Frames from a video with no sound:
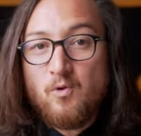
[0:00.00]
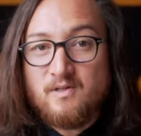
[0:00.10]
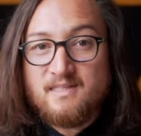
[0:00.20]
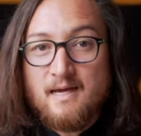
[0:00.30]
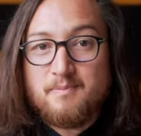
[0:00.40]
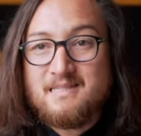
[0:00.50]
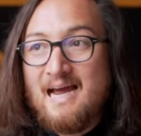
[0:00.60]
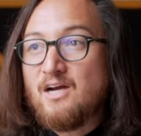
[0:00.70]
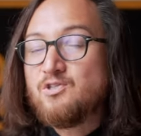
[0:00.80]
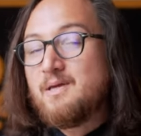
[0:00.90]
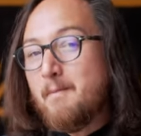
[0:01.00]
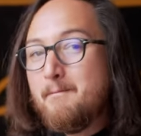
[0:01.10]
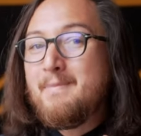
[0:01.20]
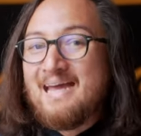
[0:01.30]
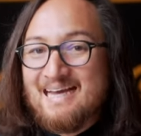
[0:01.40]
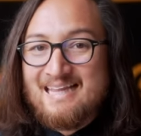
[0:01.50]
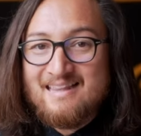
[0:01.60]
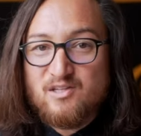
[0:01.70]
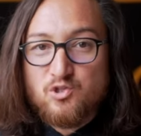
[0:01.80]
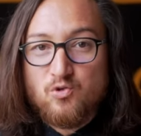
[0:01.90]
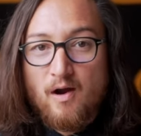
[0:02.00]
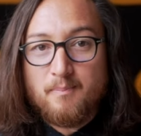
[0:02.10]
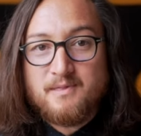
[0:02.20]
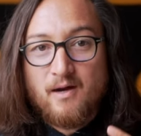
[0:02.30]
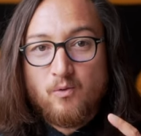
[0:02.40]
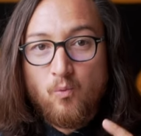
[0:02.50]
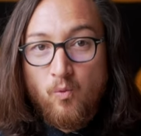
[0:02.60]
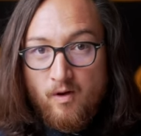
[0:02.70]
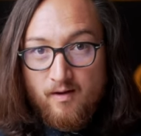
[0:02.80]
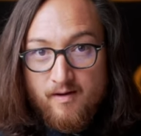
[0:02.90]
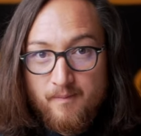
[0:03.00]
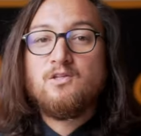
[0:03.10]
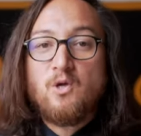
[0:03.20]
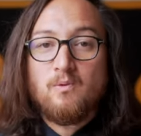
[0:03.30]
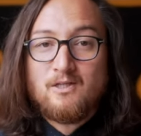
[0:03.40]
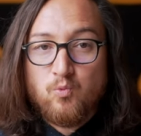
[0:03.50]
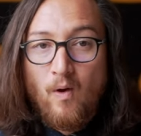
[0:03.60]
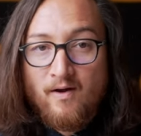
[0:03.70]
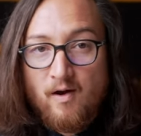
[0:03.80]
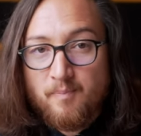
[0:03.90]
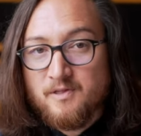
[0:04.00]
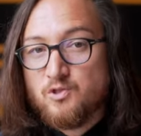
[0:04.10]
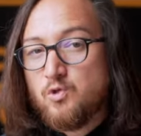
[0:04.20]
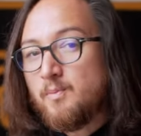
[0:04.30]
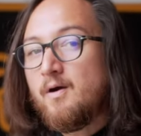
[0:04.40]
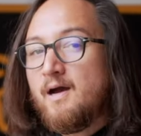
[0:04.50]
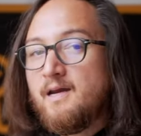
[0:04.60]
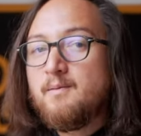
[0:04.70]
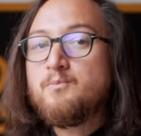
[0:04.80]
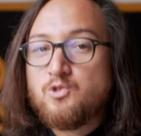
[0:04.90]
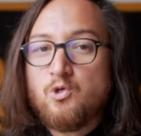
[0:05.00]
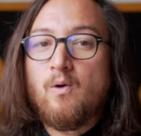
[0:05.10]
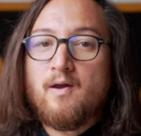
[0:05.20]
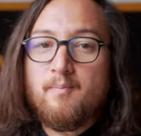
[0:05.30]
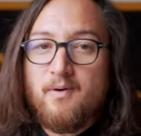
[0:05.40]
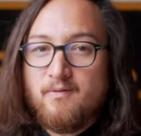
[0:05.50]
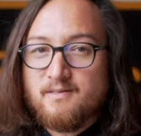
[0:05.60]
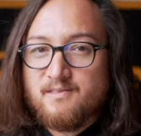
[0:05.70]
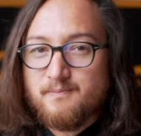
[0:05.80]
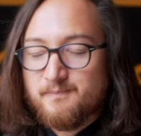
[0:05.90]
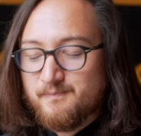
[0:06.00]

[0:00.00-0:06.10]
more steps to actually make this dropdown work. So let's wire up this toolbar item to our components.